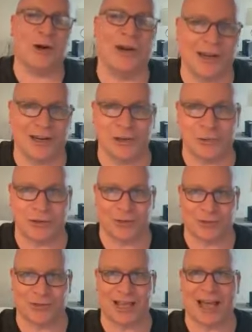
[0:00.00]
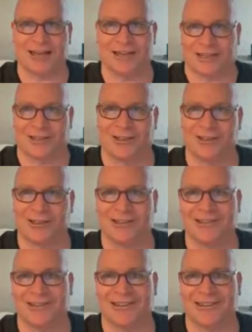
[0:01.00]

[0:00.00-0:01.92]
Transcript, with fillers: know how to deal with all those tactics